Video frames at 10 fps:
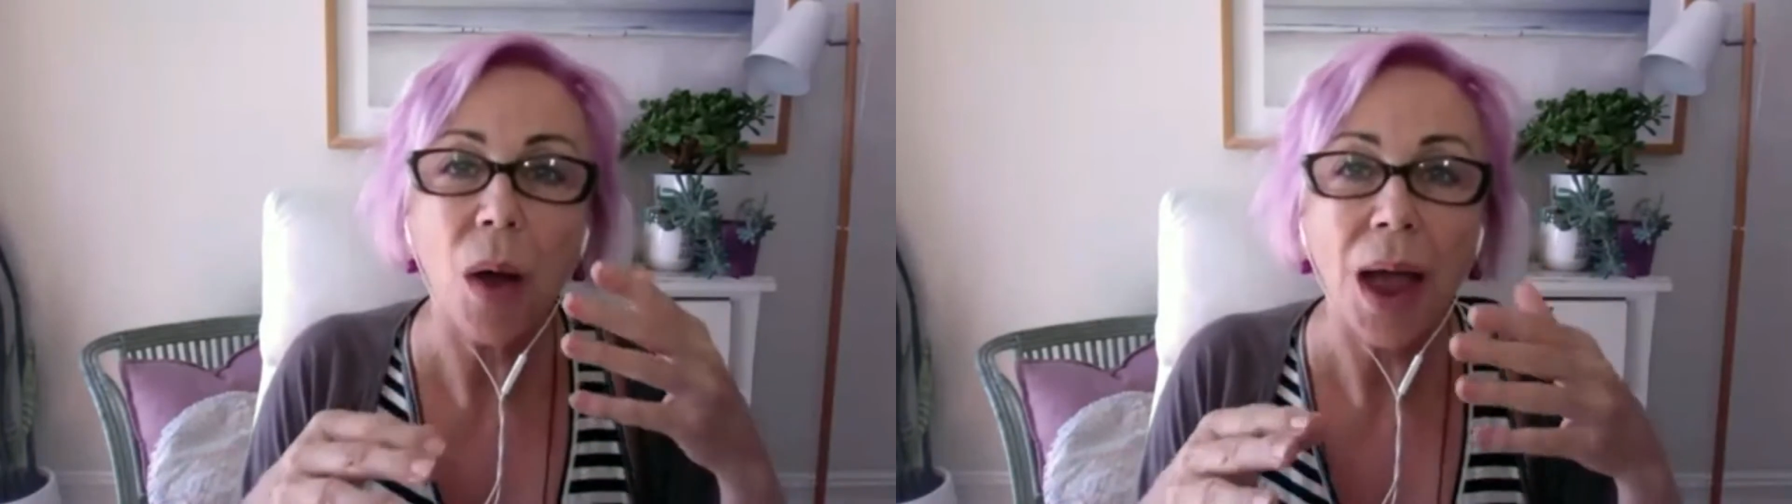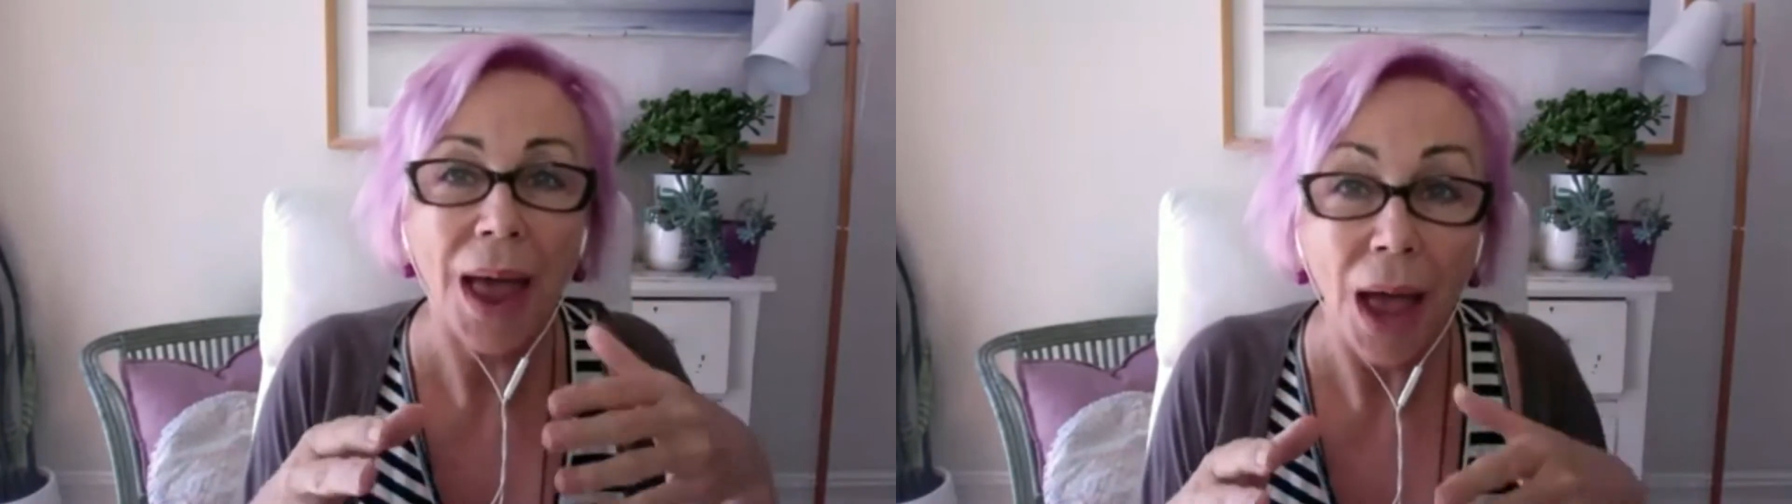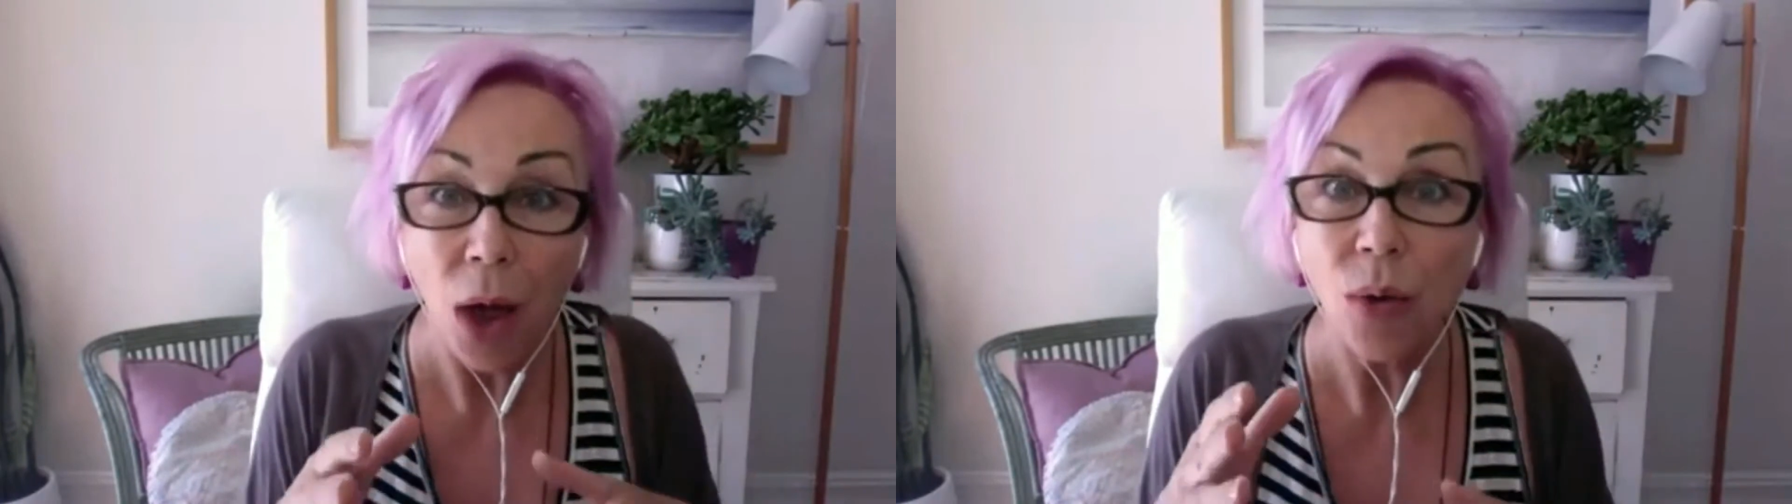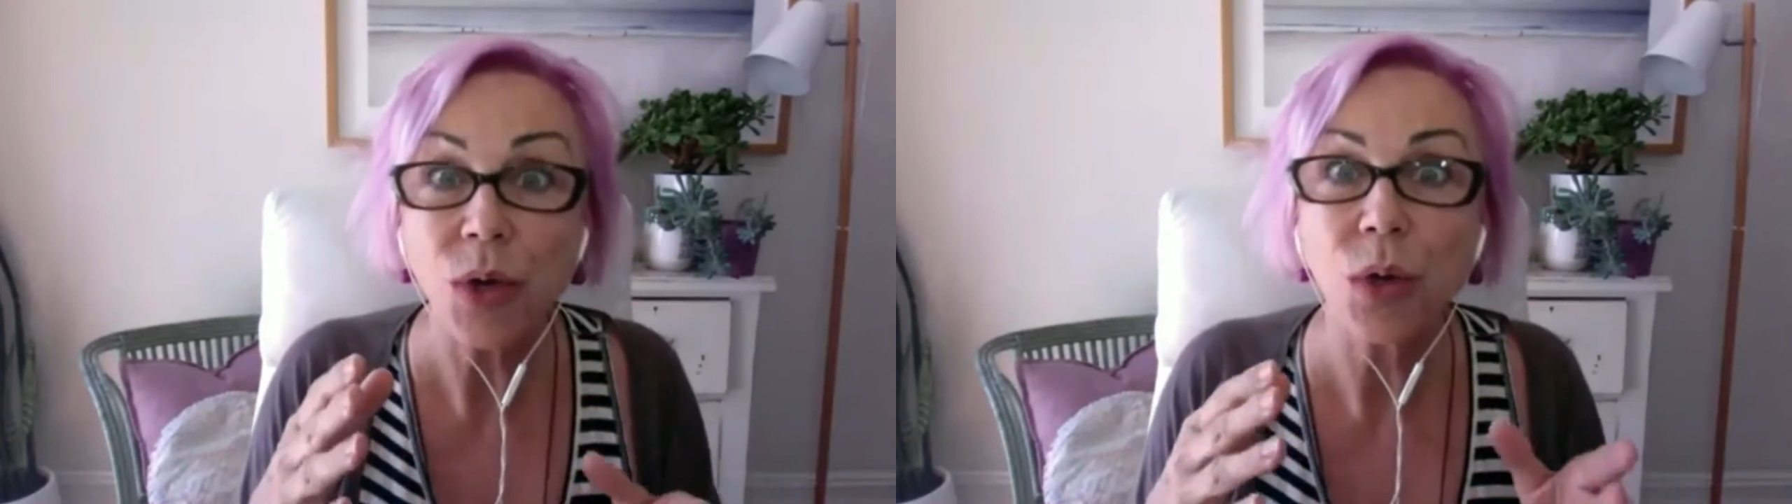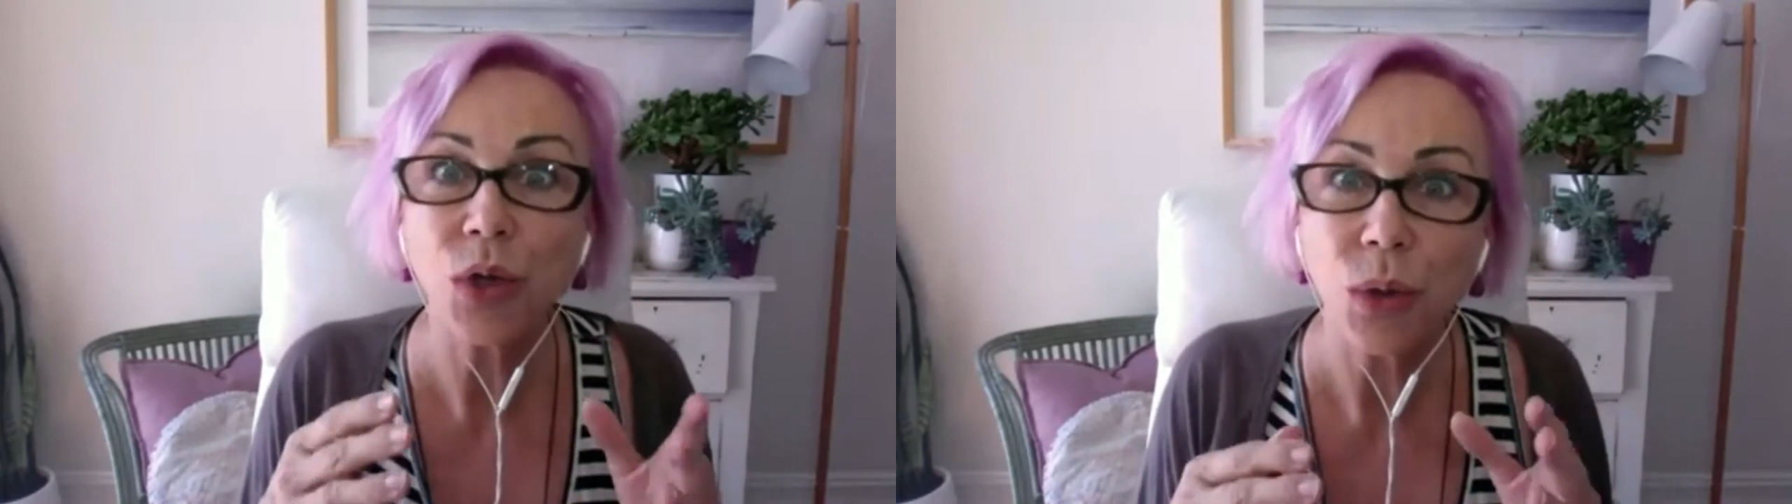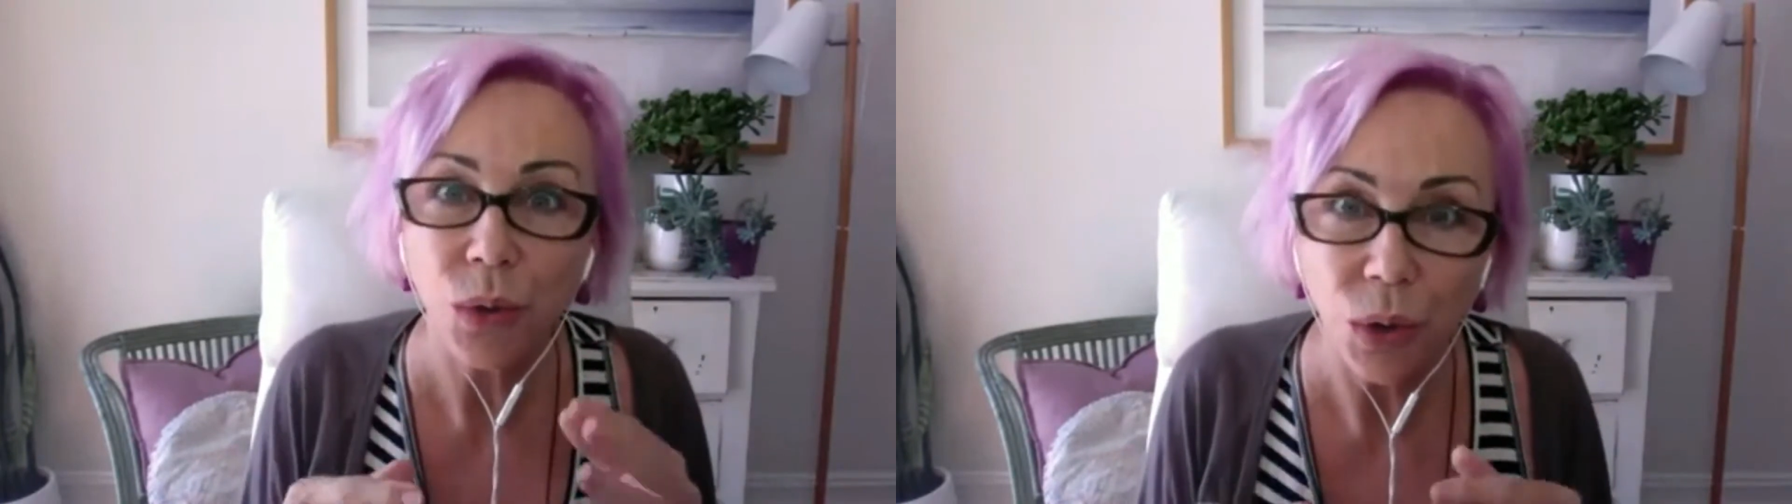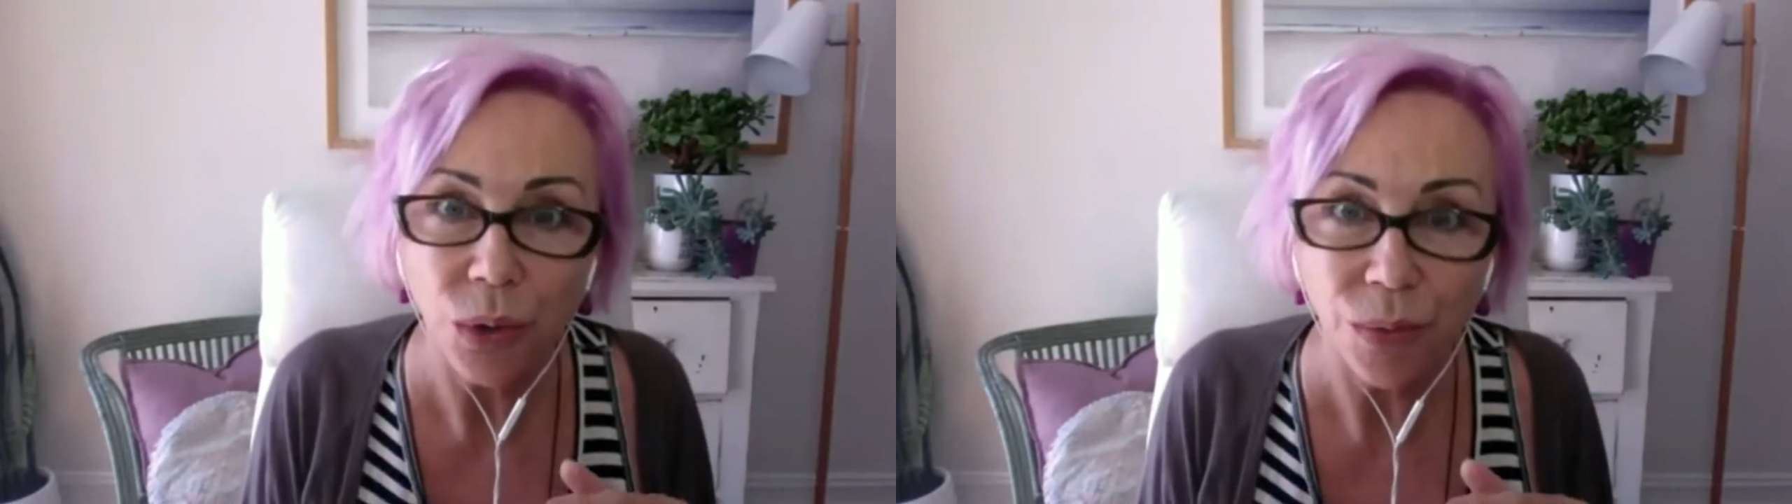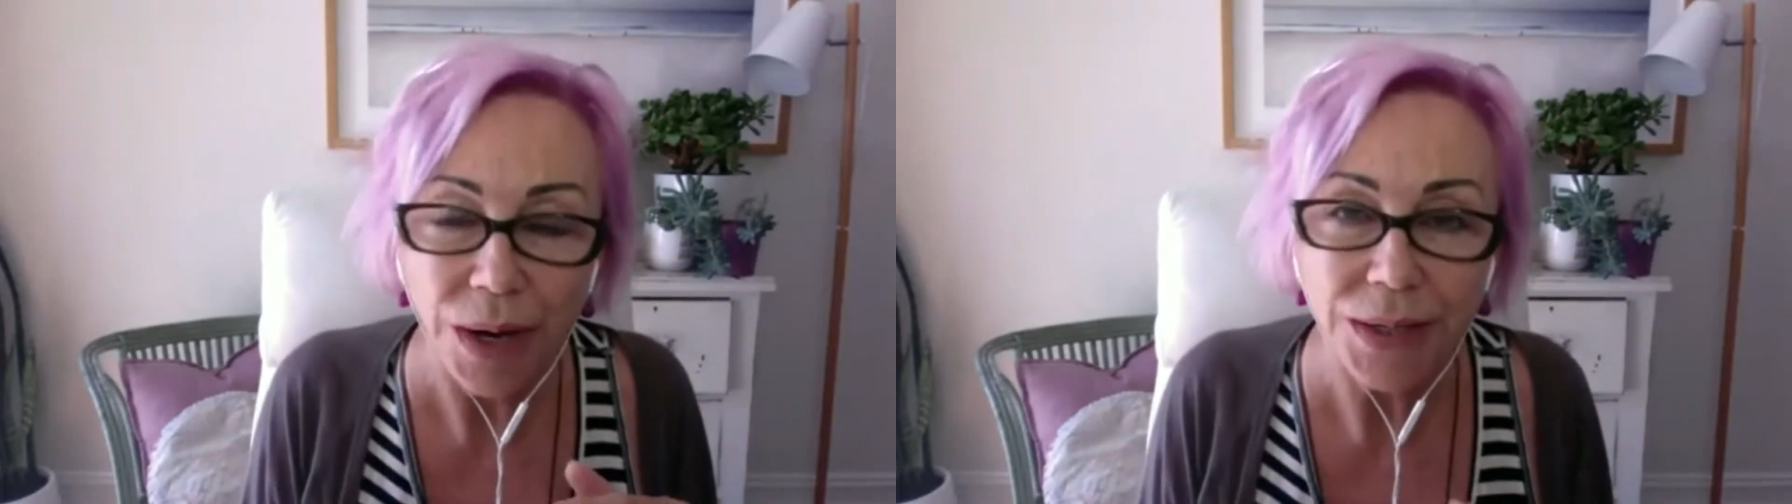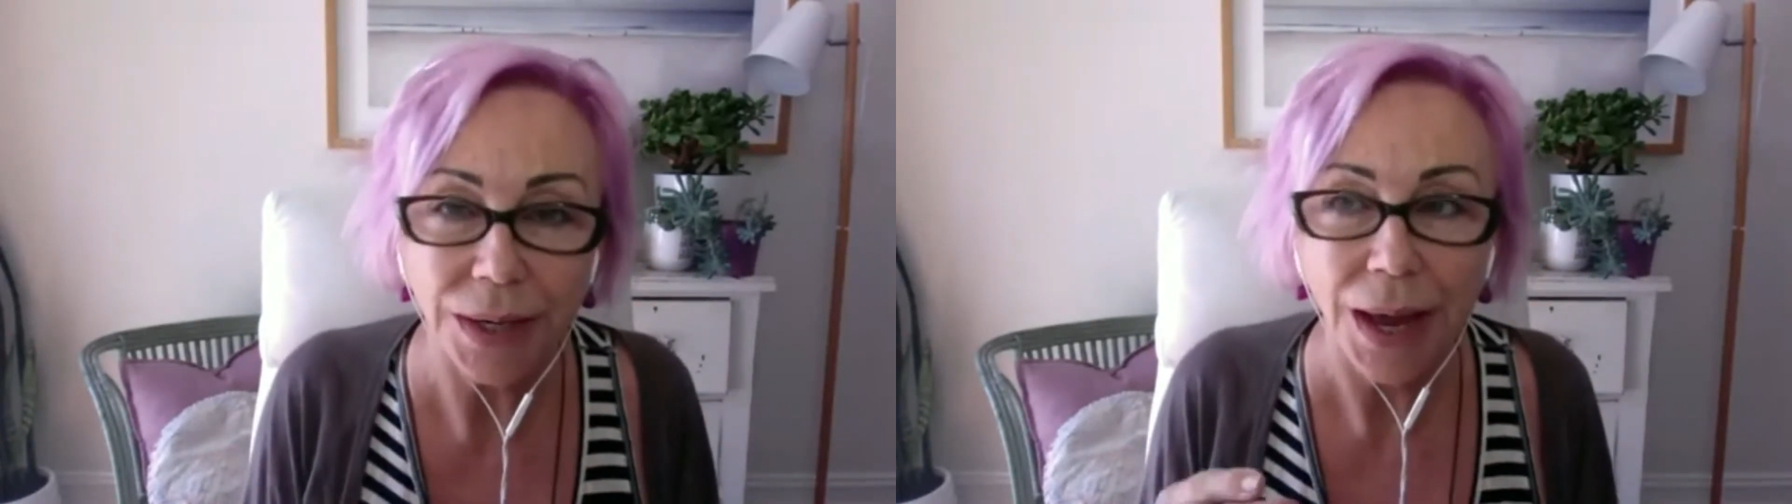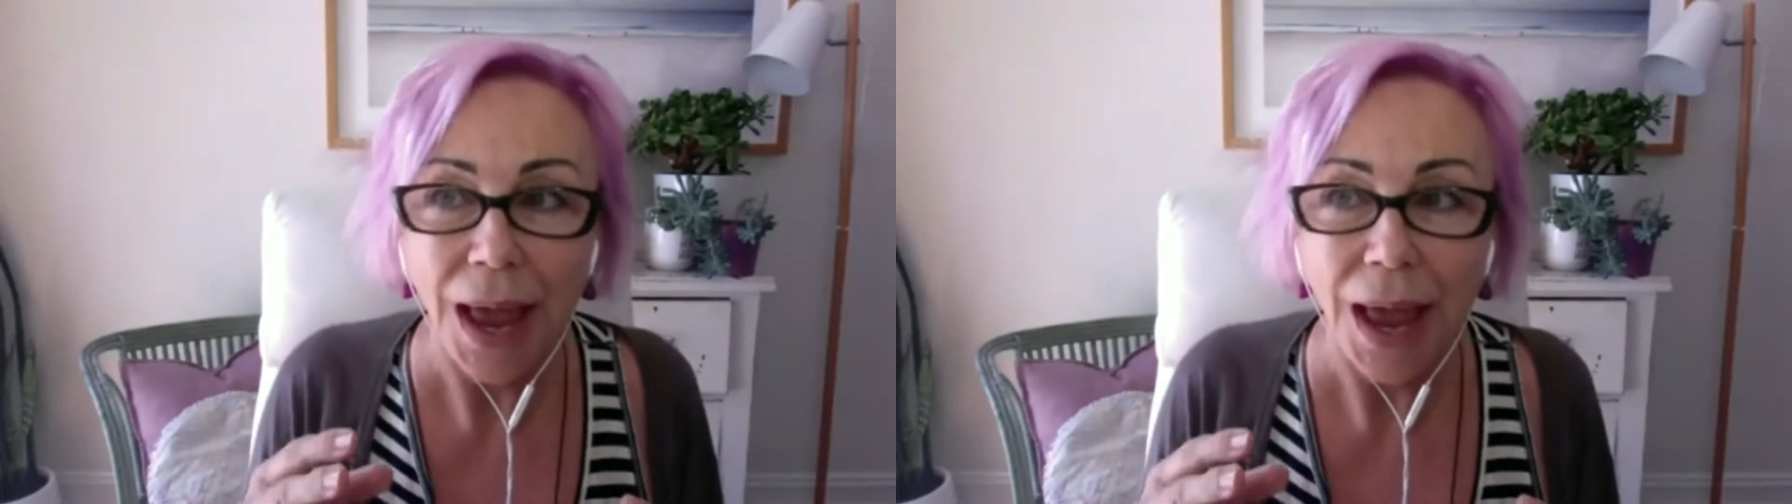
how you do your reading,